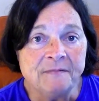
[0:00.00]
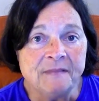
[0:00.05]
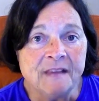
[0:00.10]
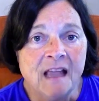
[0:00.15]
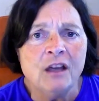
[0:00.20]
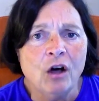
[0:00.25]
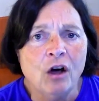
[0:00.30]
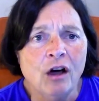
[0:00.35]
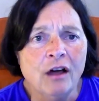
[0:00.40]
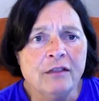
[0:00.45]

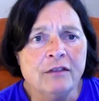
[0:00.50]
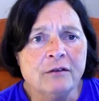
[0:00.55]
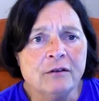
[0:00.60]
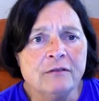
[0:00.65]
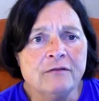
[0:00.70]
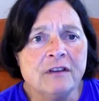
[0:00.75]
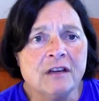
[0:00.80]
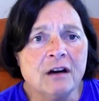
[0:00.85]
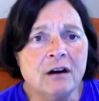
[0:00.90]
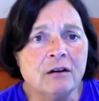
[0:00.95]
The author
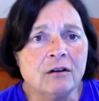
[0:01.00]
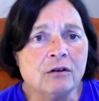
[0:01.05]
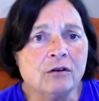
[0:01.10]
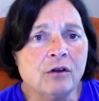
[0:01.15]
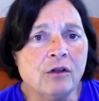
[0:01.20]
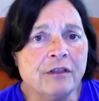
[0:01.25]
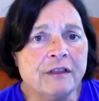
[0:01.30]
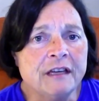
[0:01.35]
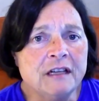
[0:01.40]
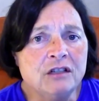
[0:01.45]
of the
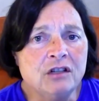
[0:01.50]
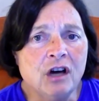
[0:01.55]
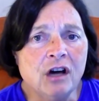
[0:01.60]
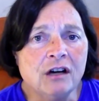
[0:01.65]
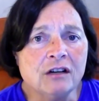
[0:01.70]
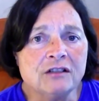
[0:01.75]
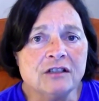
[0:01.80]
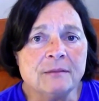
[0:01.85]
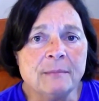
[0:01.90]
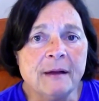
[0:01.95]
article then
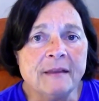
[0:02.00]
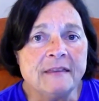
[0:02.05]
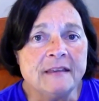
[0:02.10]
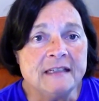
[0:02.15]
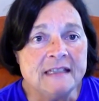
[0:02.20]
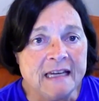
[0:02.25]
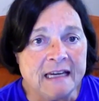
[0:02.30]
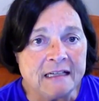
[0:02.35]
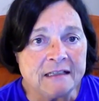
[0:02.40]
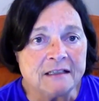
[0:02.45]
talks about the
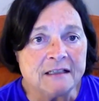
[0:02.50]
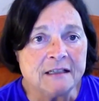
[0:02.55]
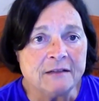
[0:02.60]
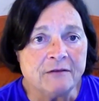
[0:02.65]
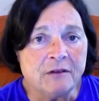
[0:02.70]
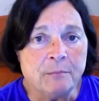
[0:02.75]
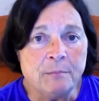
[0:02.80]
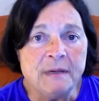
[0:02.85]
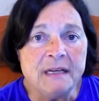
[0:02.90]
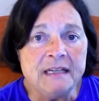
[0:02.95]
dance
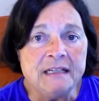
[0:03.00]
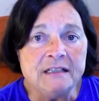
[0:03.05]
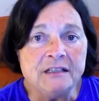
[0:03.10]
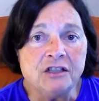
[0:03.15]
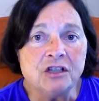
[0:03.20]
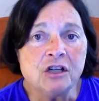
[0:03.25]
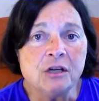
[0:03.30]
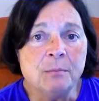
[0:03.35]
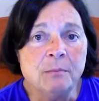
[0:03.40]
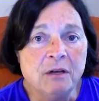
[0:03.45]
of the bees
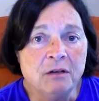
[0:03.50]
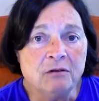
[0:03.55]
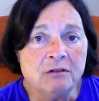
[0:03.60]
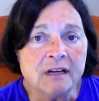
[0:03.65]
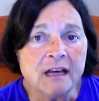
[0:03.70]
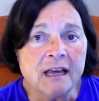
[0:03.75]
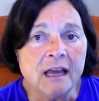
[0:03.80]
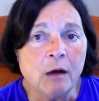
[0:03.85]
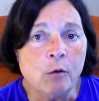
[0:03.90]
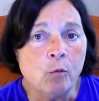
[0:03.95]
to
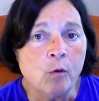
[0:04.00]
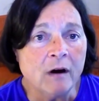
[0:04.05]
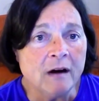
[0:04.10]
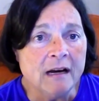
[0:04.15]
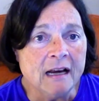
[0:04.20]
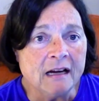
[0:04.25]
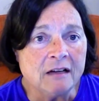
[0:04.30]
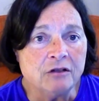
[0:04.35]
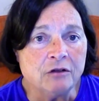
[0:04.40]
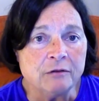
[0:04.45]
communicate where
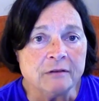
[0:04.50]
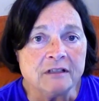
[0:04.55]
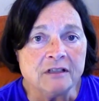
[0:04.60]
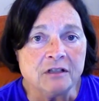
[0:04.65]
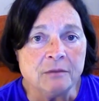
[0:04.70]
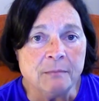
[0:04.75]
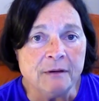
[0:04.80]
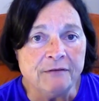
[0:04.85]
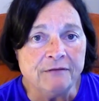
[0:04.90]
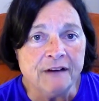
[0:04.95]
nectar is
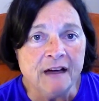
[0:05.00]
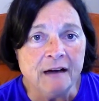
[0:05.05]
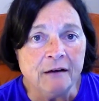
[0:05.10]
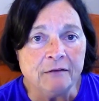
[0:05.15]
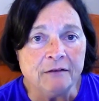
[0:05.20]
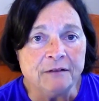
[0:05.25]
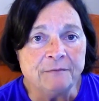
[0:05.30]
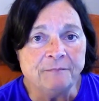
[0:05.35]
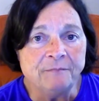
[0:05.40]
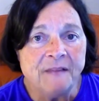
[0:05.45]
to be
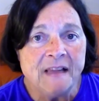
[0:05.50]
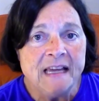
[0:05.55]
found.